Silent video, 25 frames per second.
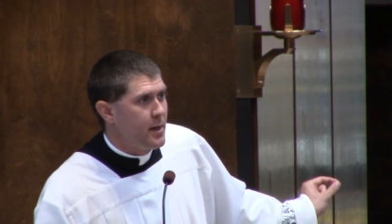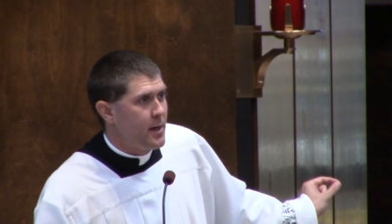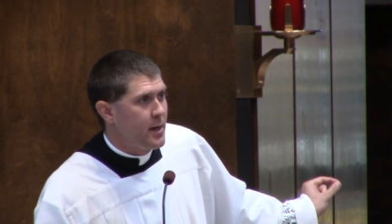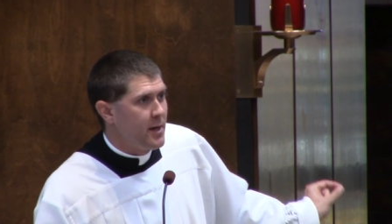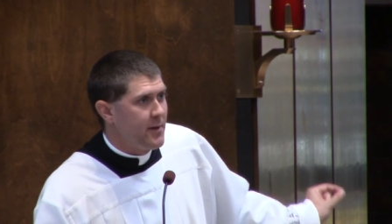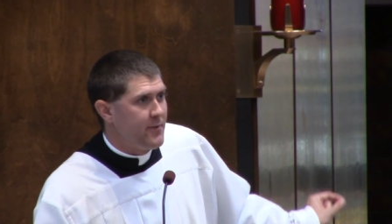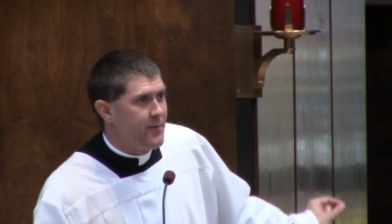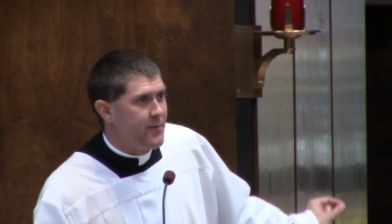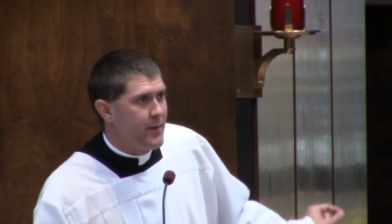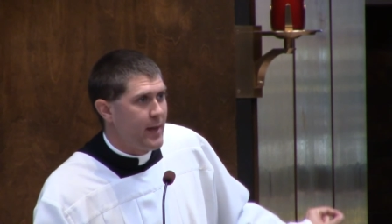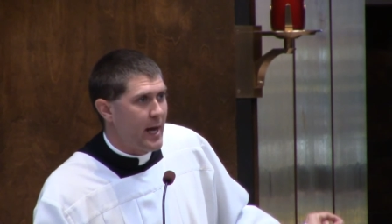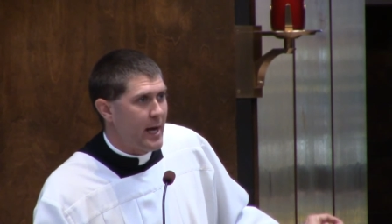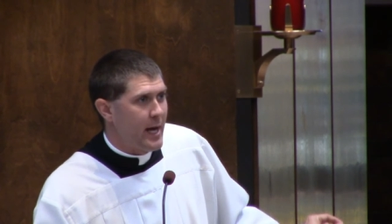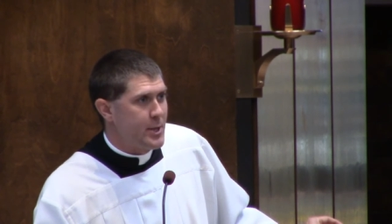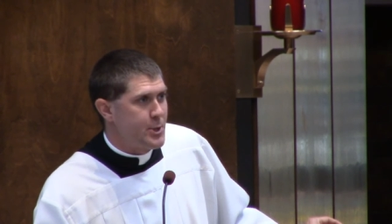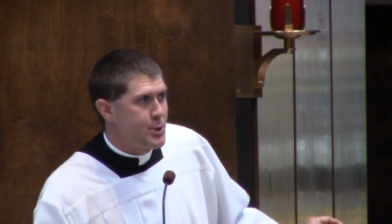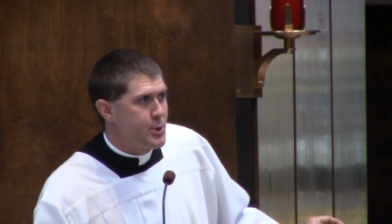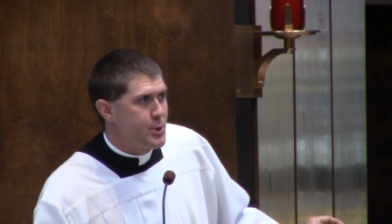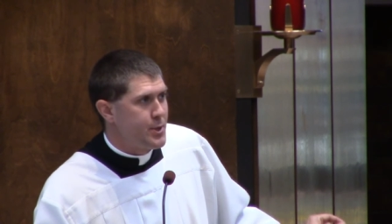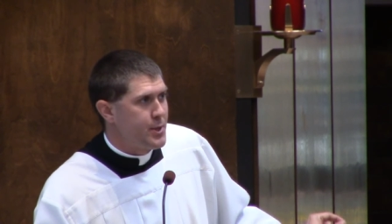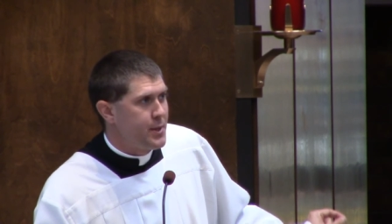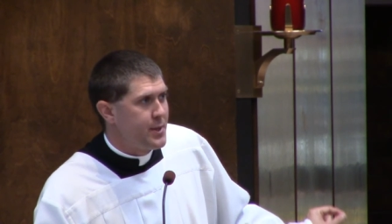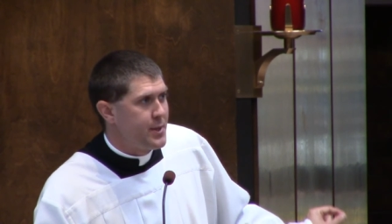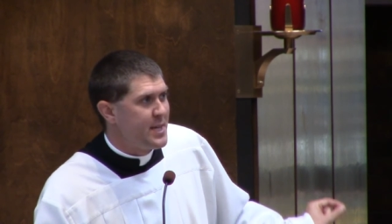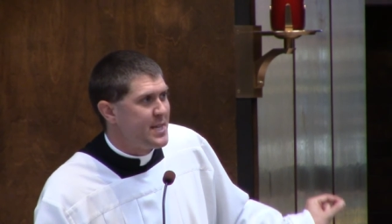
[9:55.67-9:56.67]
of
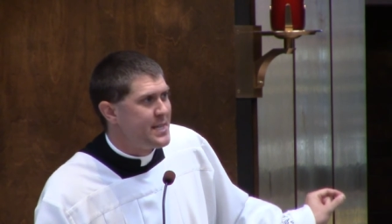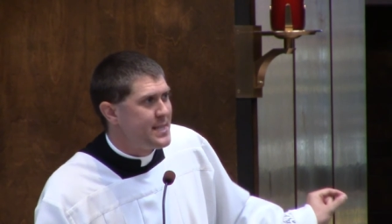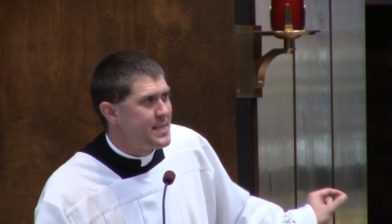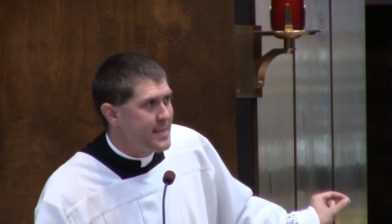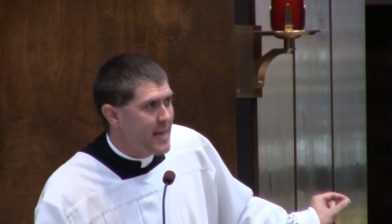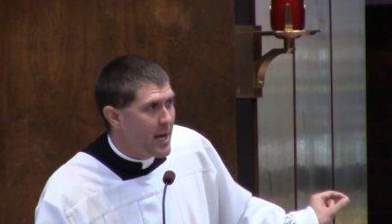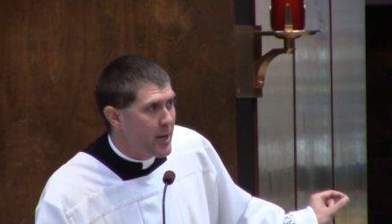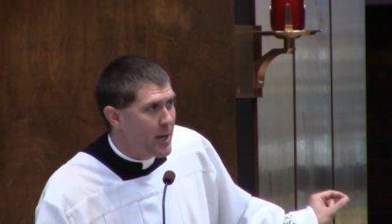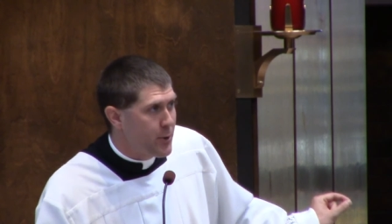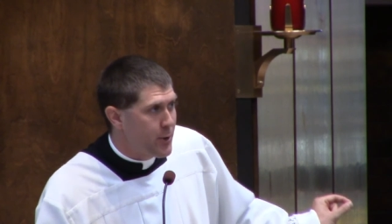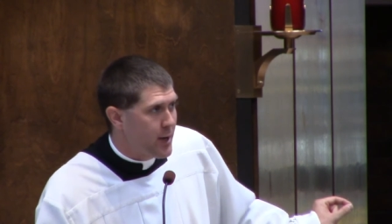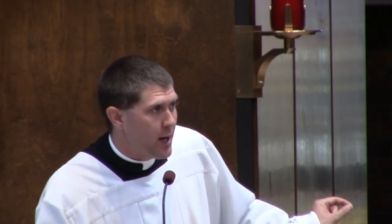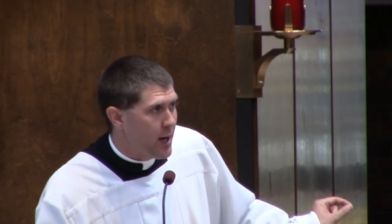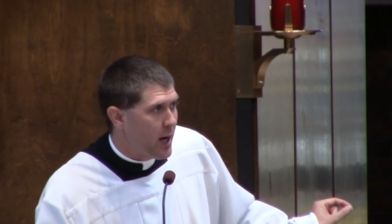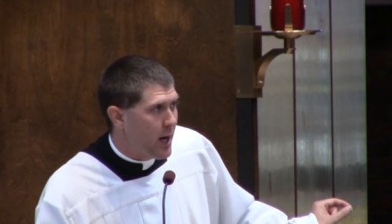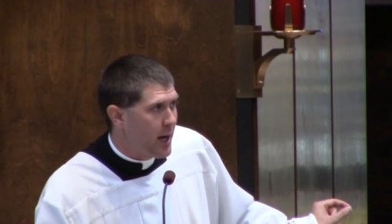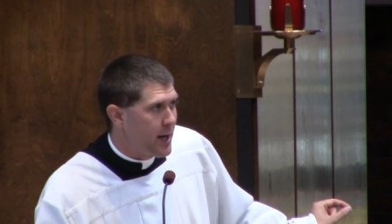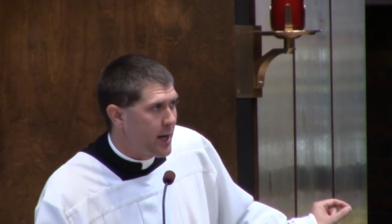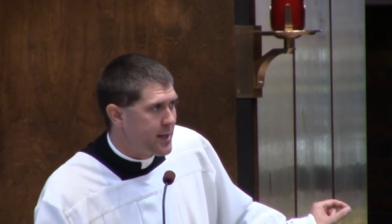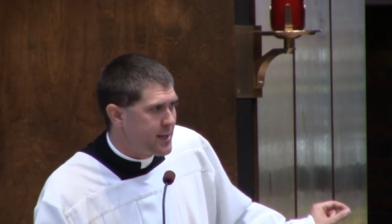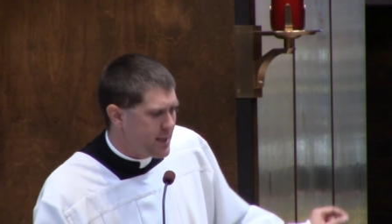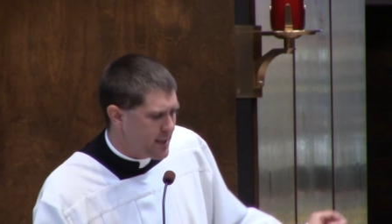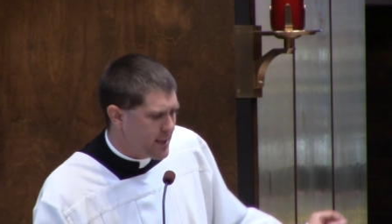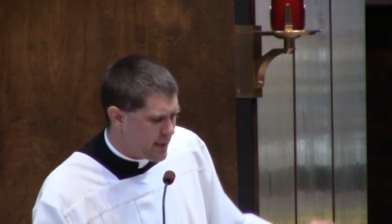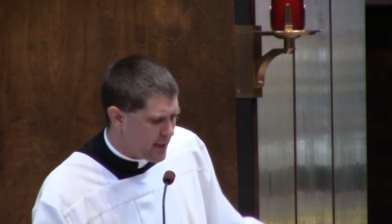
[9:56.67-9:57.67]
flesh, the sacred
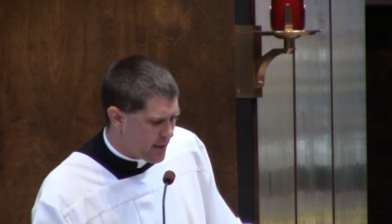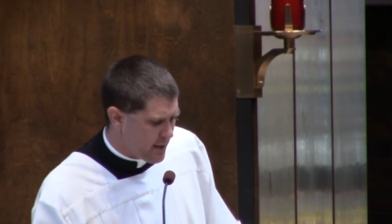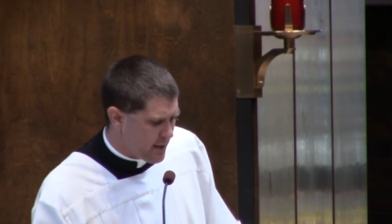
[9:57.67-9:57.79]
heart.